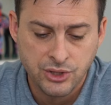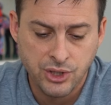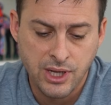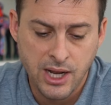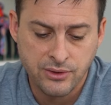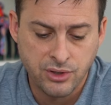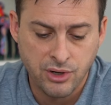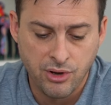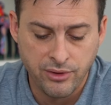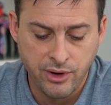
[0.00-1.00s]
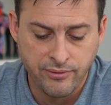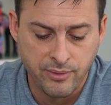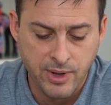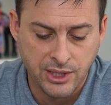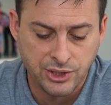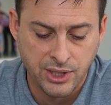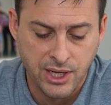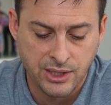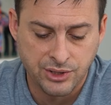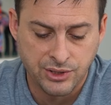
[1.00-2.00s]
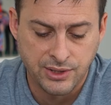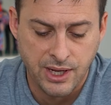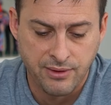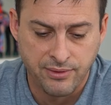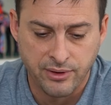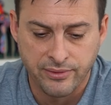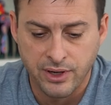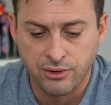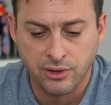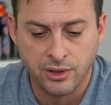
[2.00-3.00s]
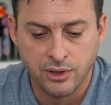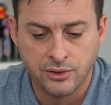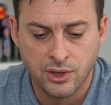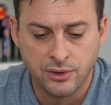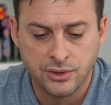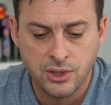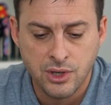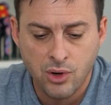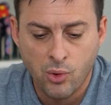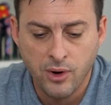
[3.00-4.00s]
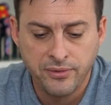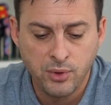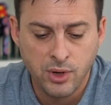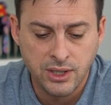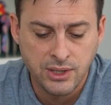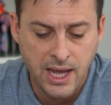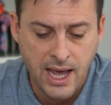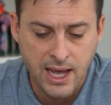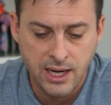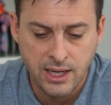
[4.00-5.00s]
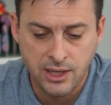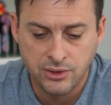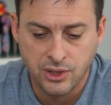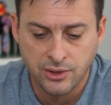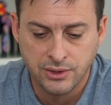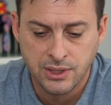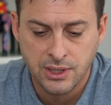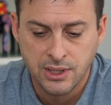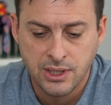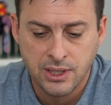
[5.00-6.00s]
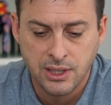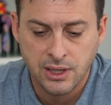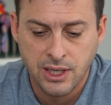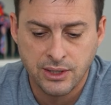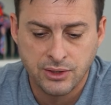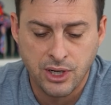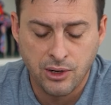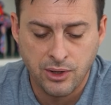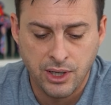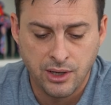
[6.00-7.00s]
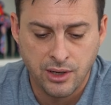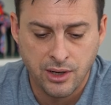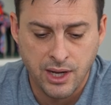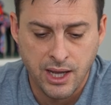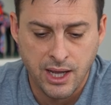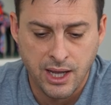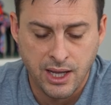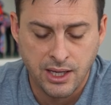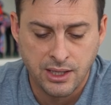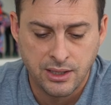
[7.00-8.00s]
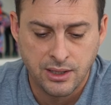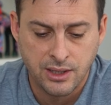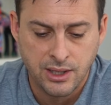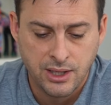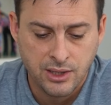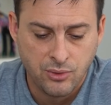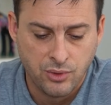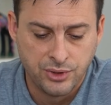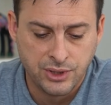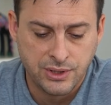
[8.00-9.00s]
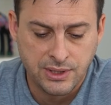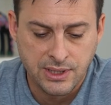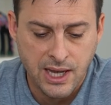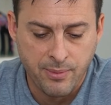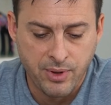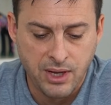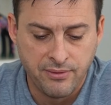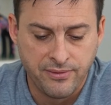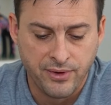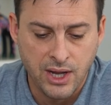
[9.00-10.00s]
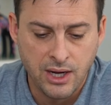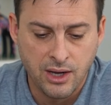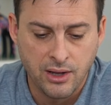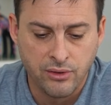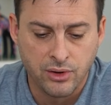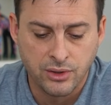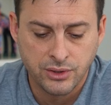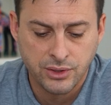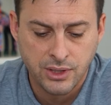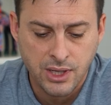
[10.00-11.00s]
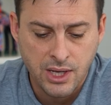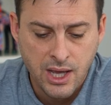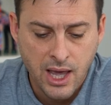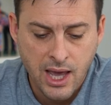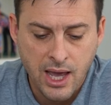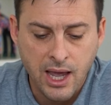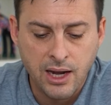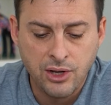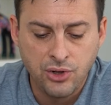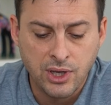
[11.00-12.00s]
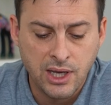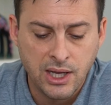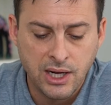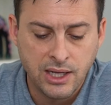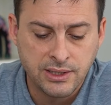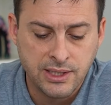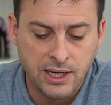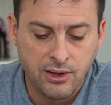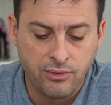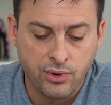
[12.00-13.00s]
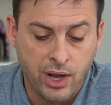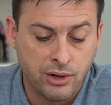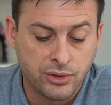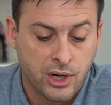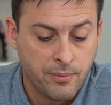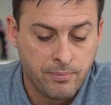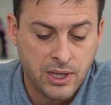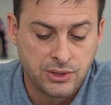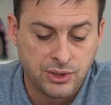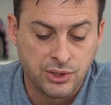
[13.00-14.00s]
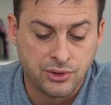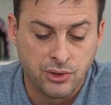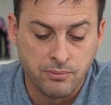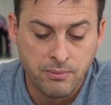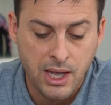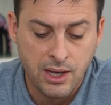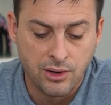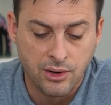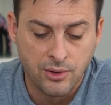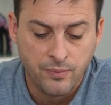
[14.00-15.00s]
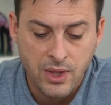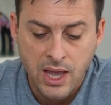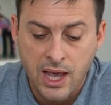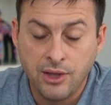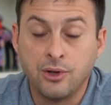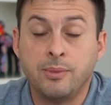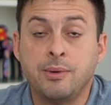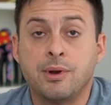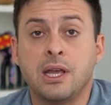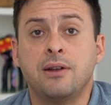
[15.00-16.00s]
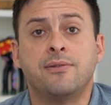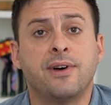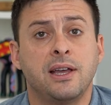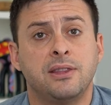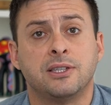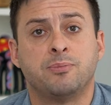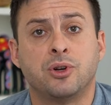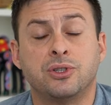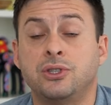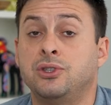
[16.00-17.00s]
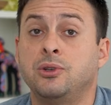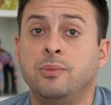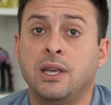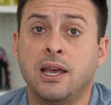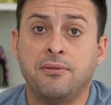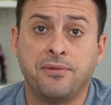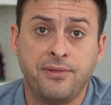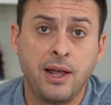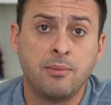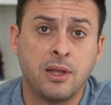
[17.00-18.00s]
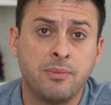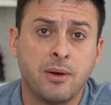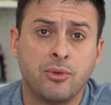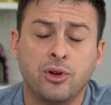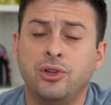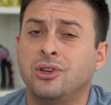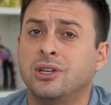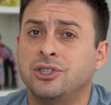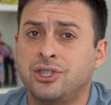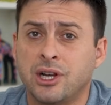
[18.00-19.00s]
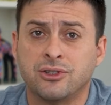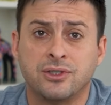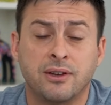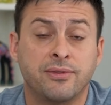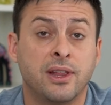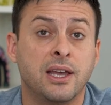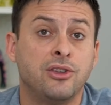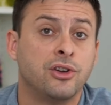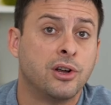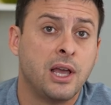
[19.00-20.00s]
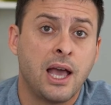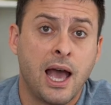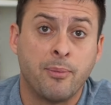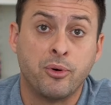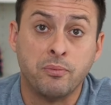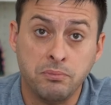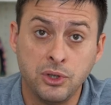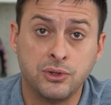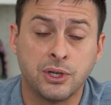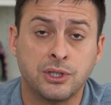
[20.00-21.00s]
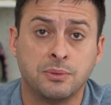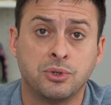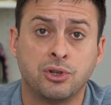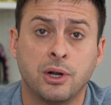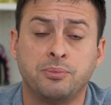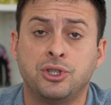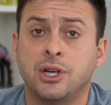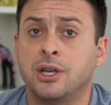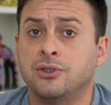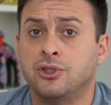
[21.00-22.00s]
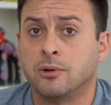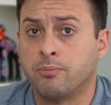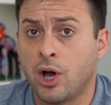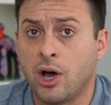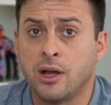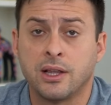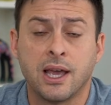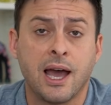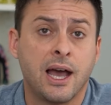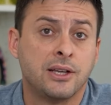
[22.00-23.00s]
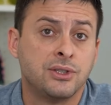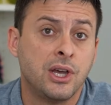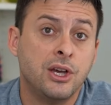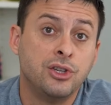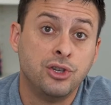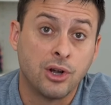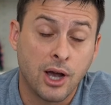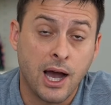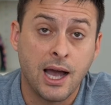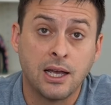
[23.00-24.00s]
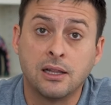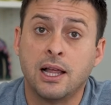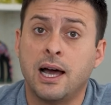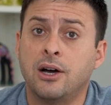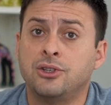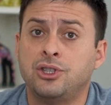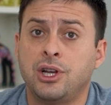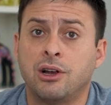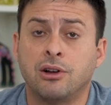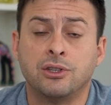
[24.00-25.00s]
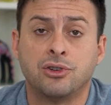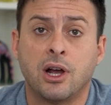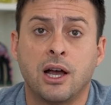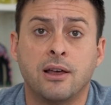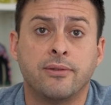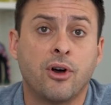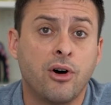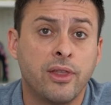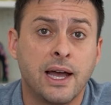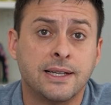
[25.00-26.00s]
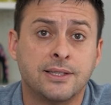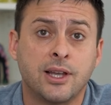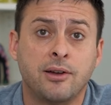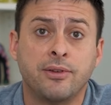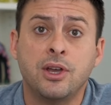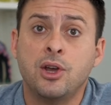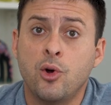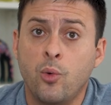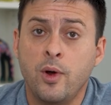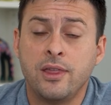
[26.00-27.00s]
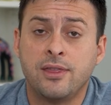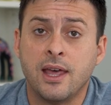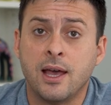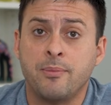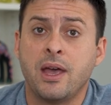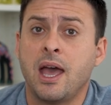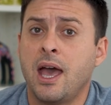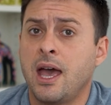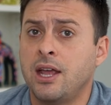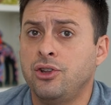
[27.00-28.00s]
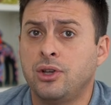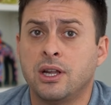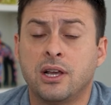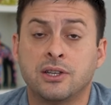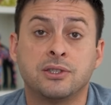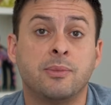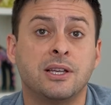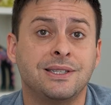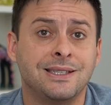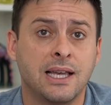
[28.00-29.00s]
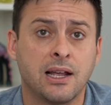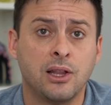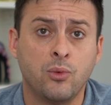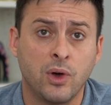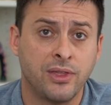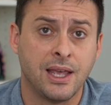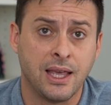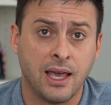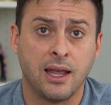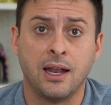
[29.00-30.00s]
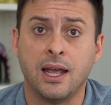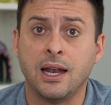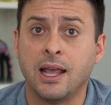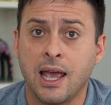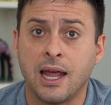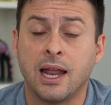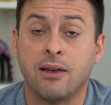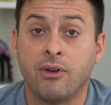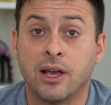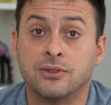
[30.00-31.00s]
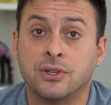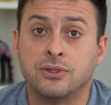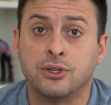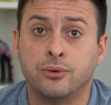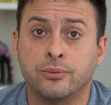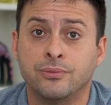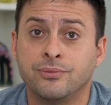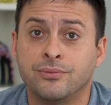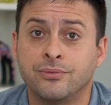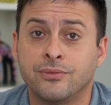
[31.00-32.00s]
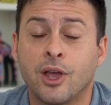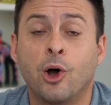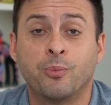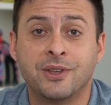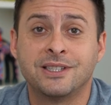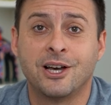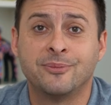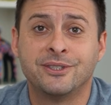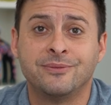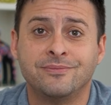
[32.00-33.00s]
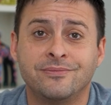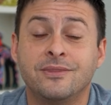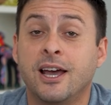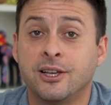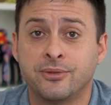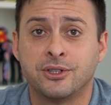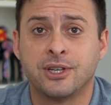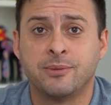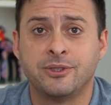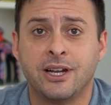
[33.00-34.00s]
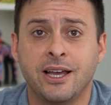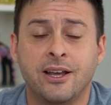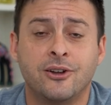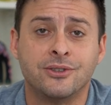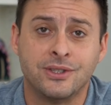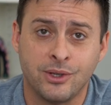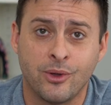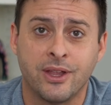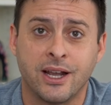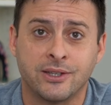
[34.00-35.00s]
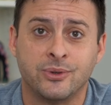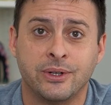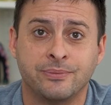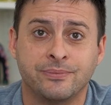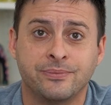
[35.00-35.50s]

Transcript: So you can enter in all their information and just say verify you're an adult. Or if you wanted to add an adult, let's go here and we'll just tap invite others. And you can send it through airdrop messages or mail and you'll be able to invite this person to be a family member. You can share stuff like your Apple Music subscriptions, your podcast, your iCloud sharing drive, all that stuff with them, and you can customize exactly what they can and can't have access to. Hope this helps. Thanks for your time today, and I'll see you on the next one.